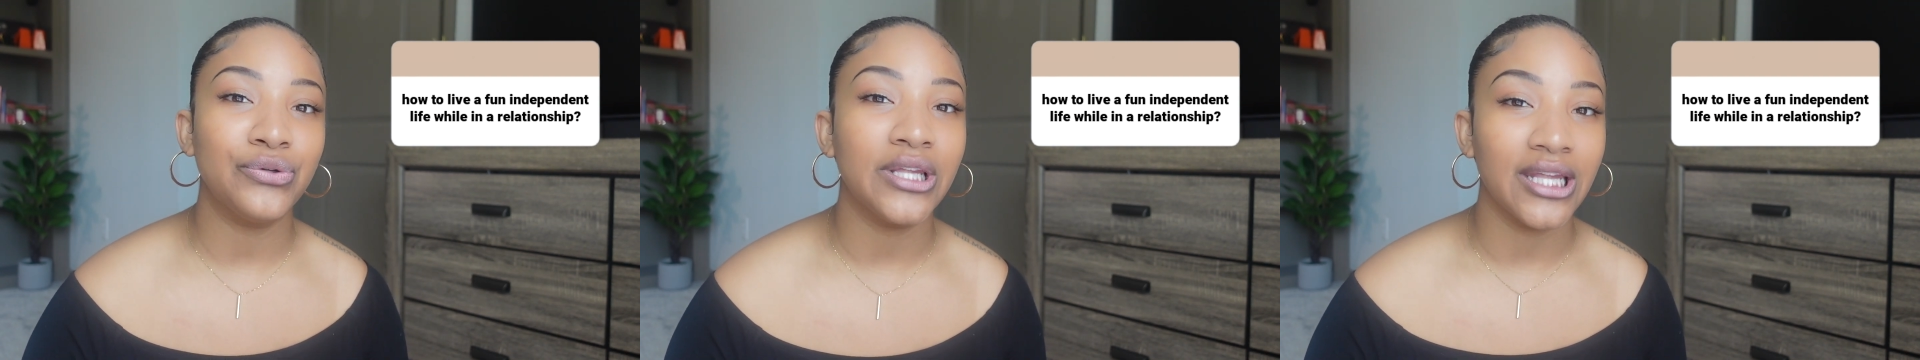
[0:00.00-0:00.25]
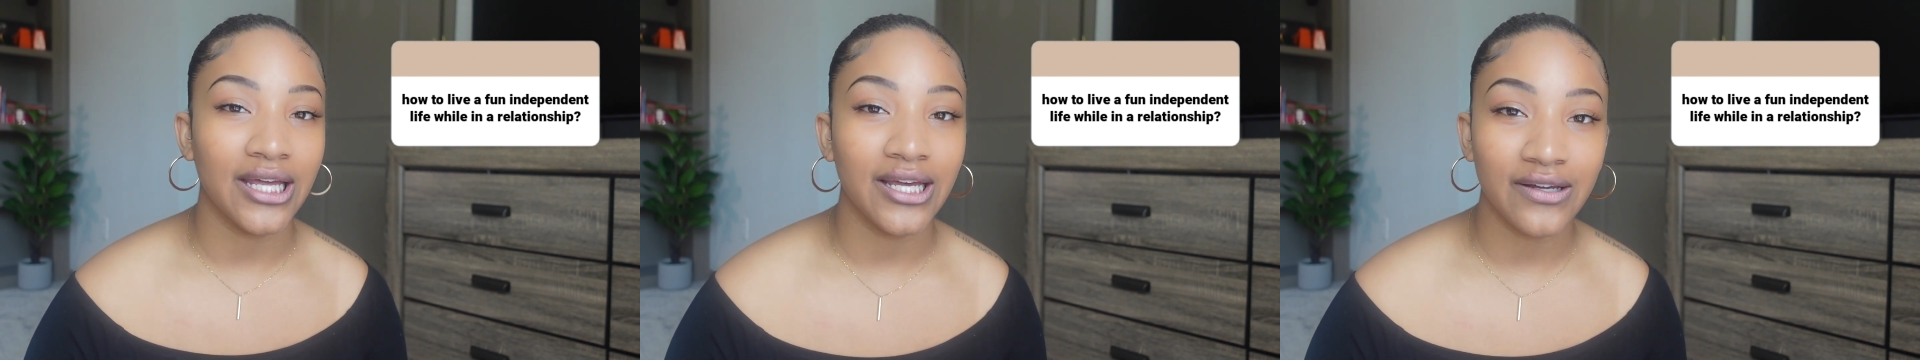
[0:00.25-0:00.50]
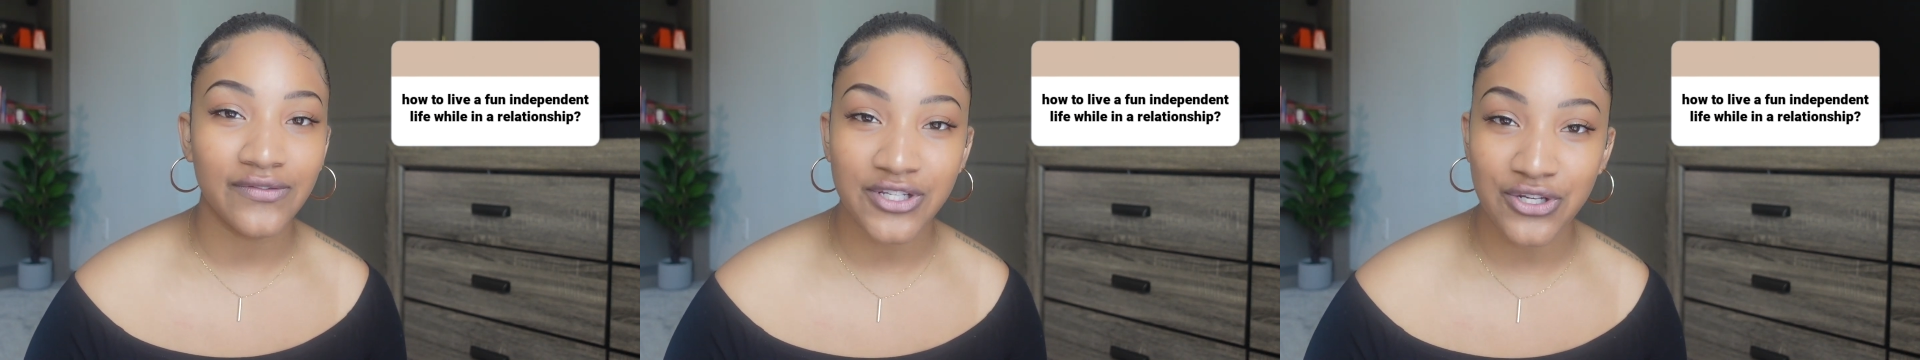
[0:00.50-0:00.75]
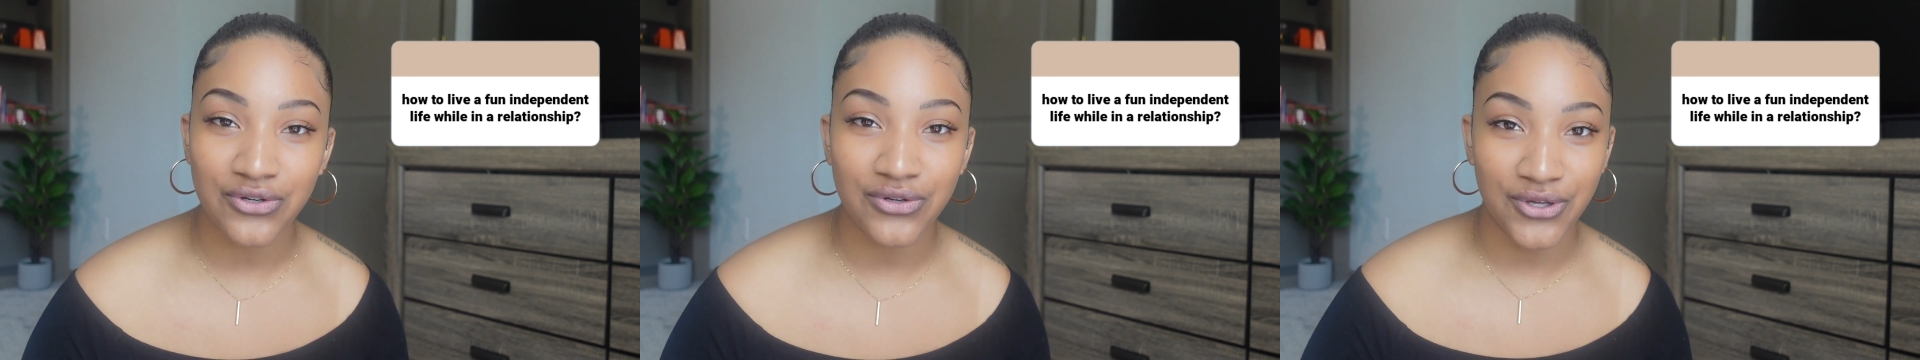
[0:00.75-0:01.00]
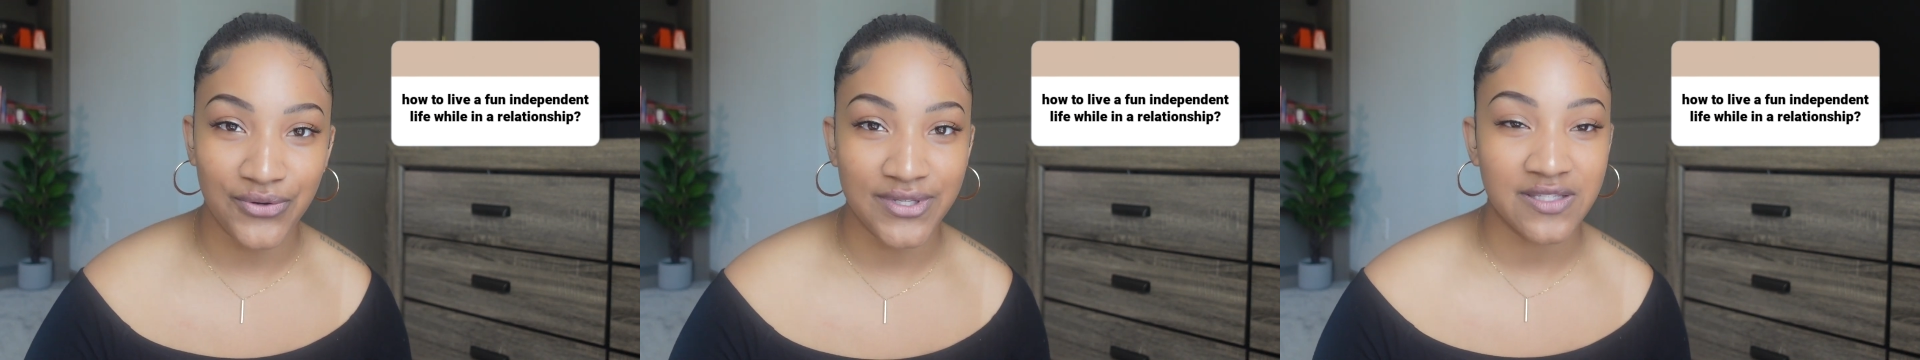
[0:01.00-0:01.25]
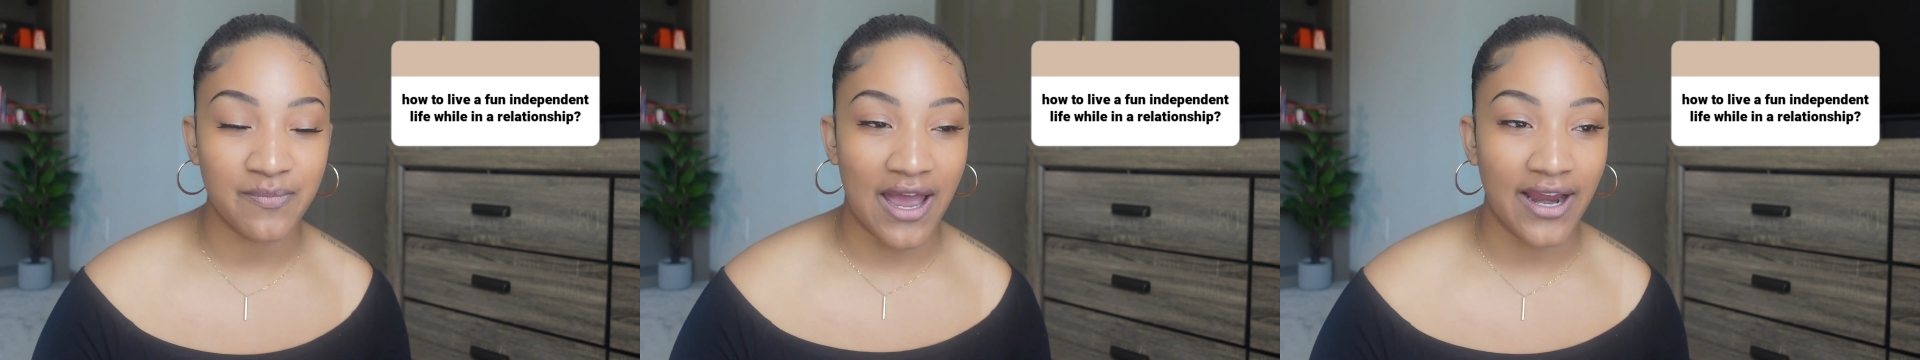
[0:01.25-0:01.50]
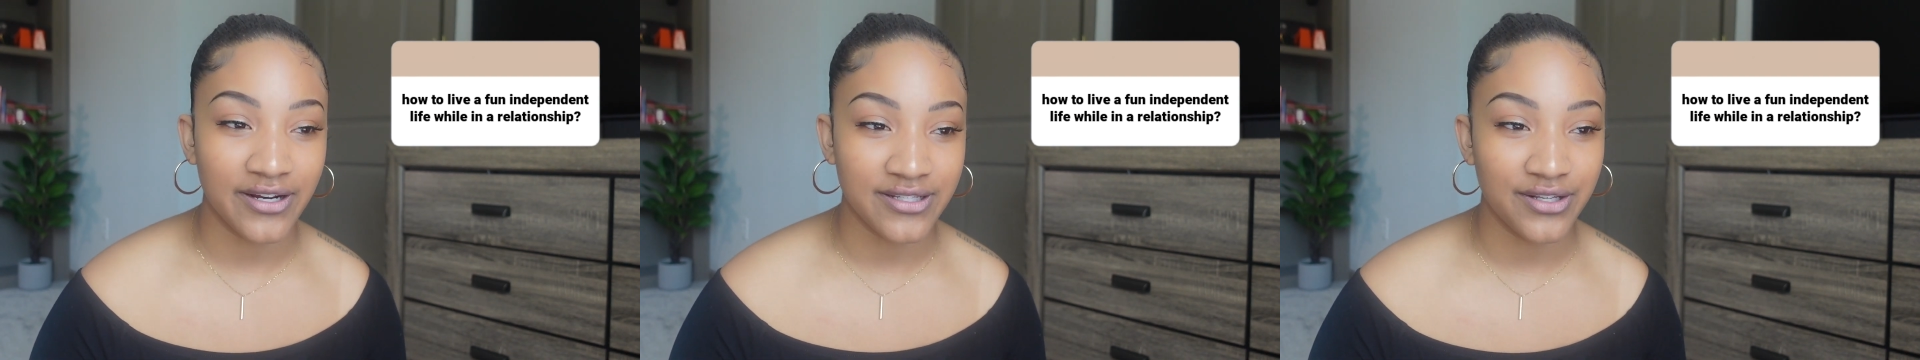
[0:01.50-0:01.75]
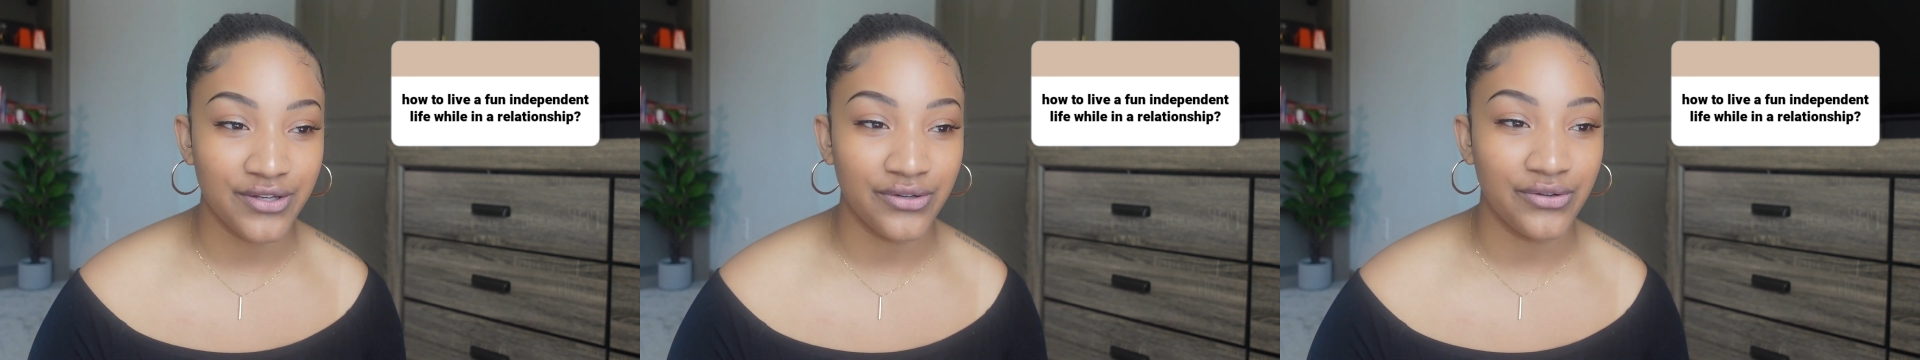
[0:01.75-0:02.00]
love to do, you aspire
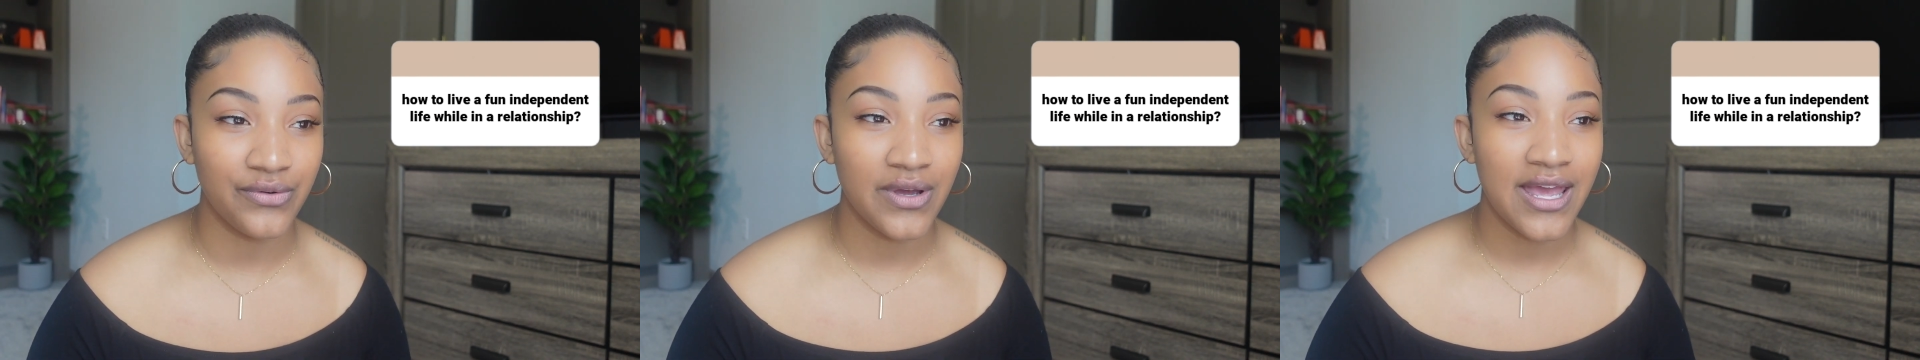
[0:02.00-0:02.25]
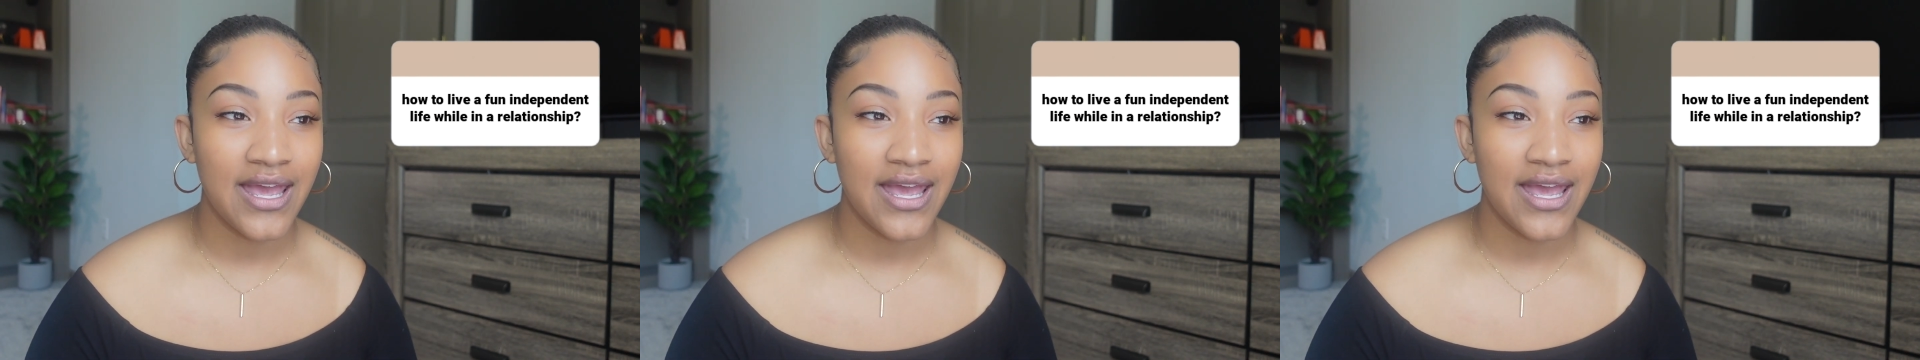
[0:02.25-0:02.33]
to do,